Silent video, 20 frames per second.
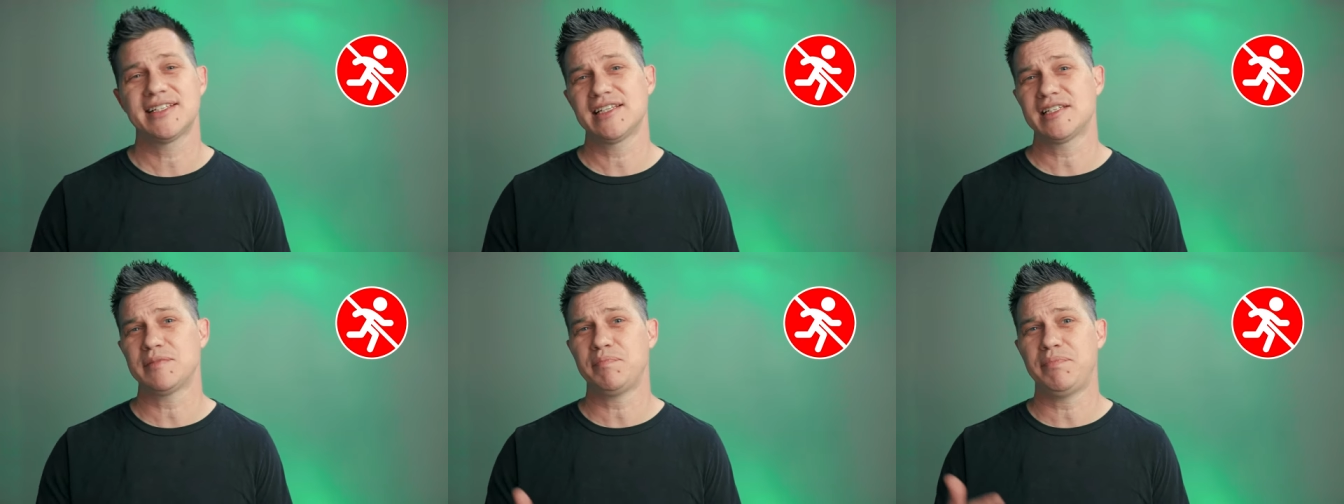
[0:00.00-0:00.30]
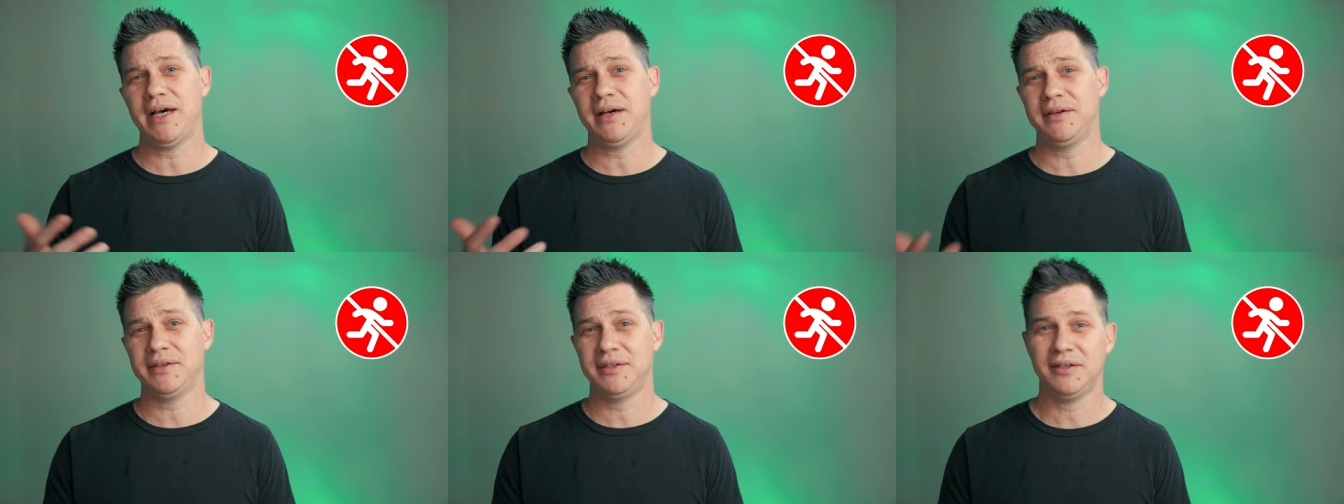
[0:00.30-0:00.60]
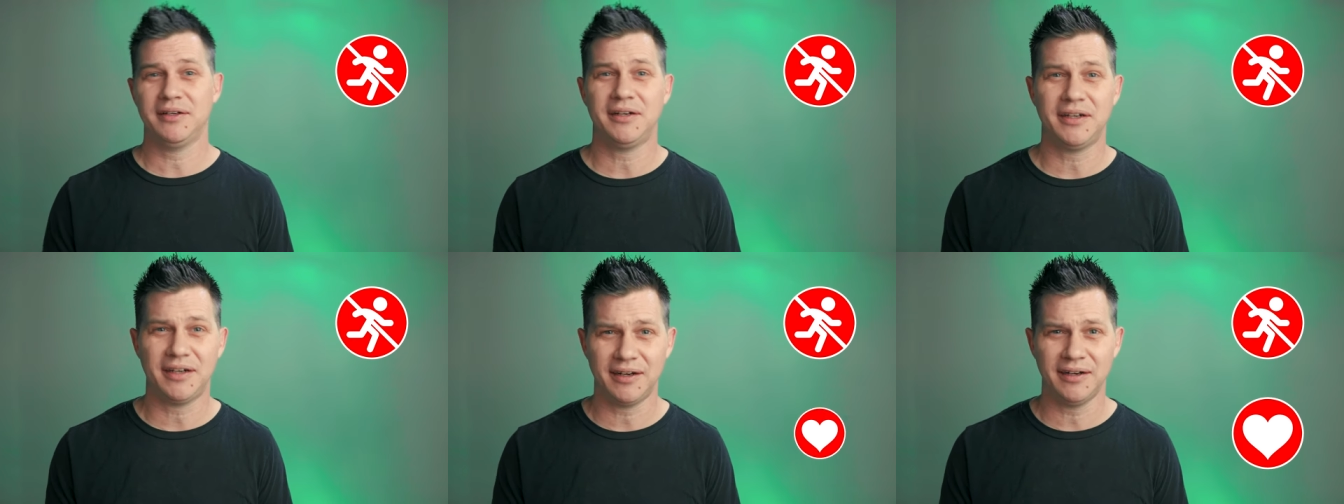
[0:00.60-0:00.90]
it's about your
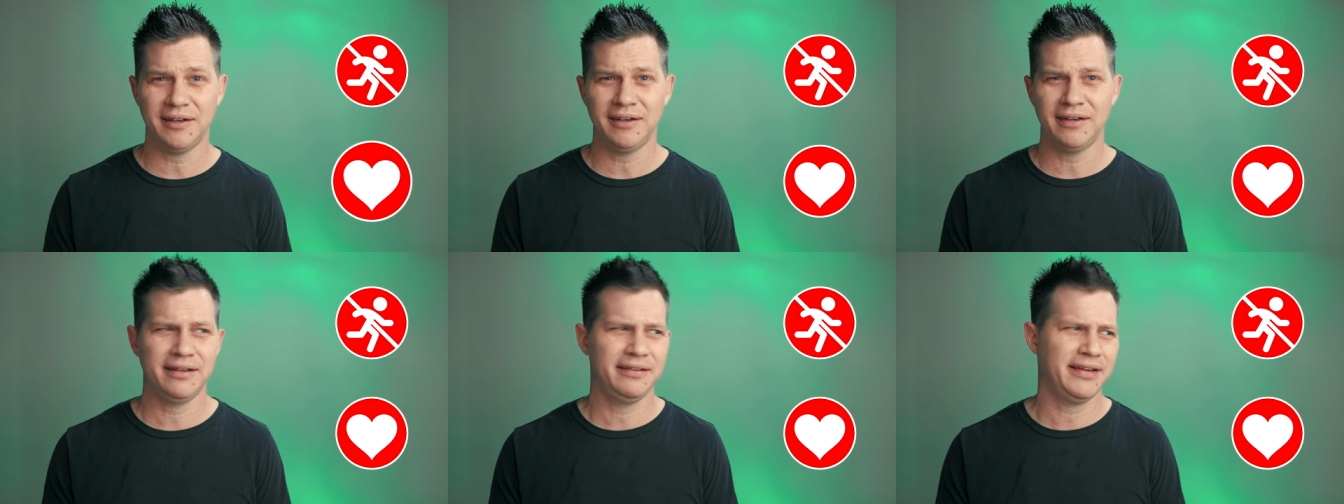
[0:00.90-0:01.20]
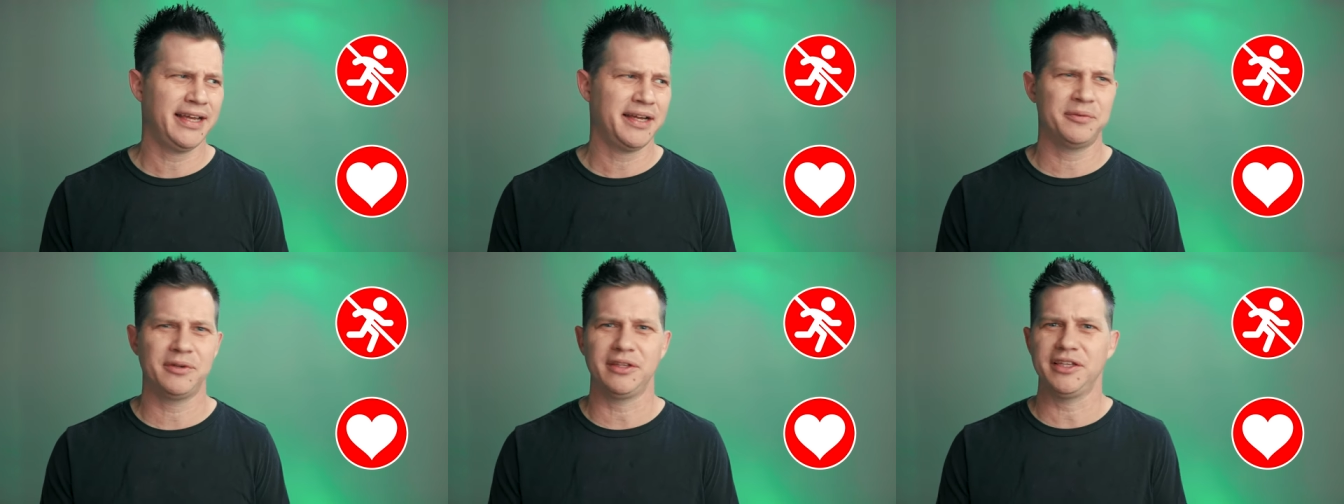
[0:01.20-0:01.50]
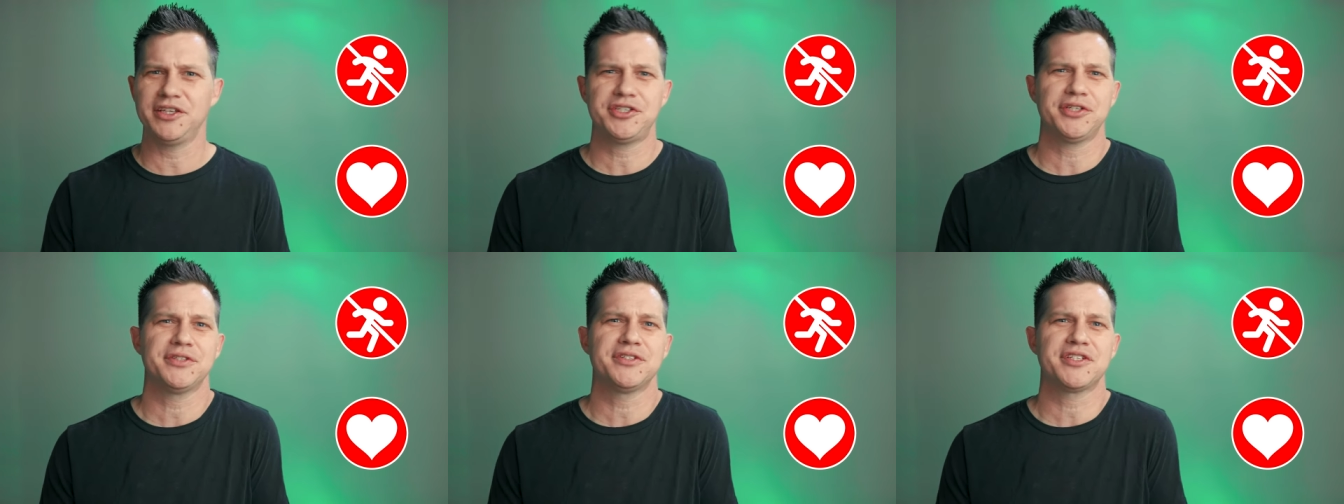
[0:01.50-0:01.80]
heart, and that
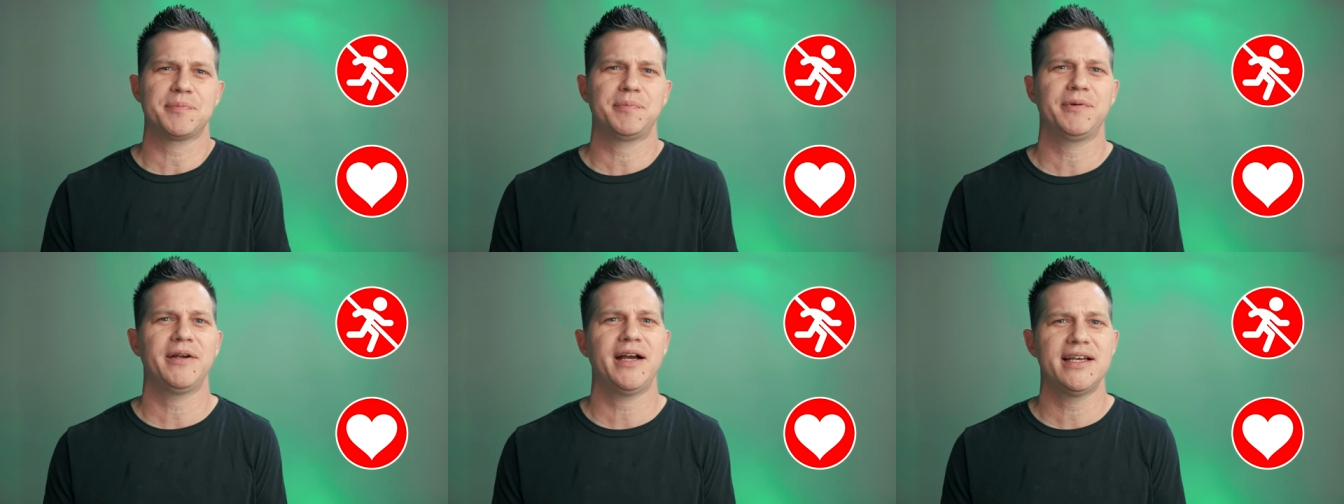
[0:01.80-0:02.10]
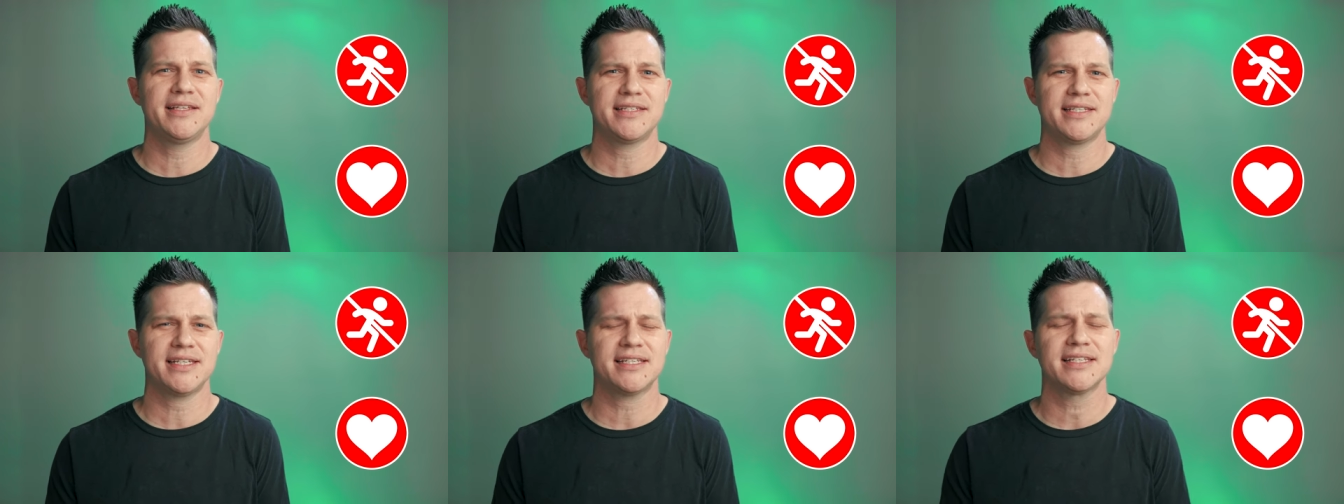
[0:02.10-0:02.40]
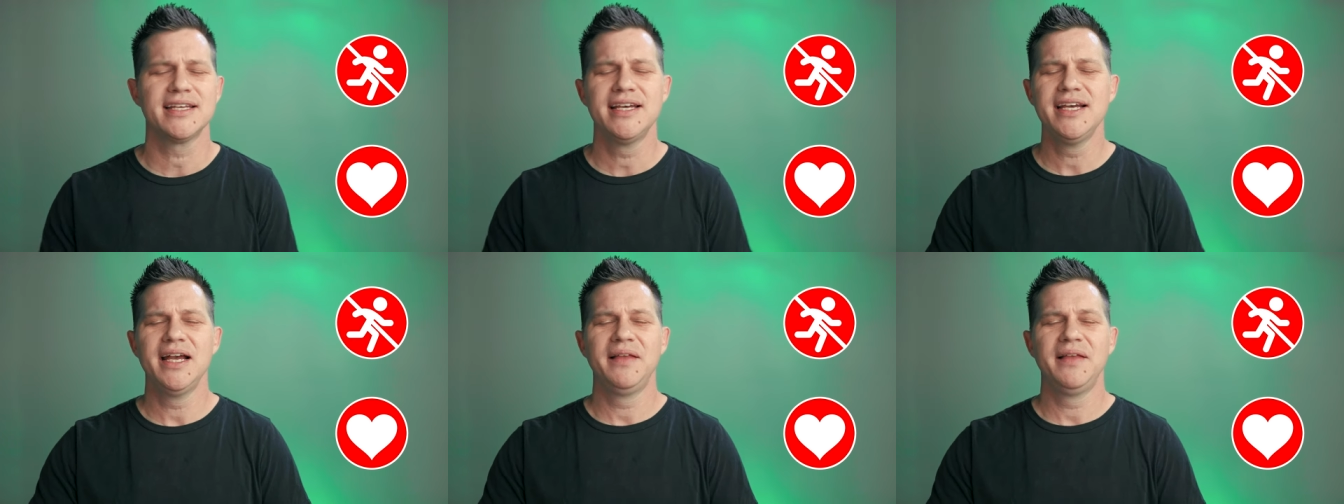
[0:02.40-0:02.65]
really shouldn't surprise us.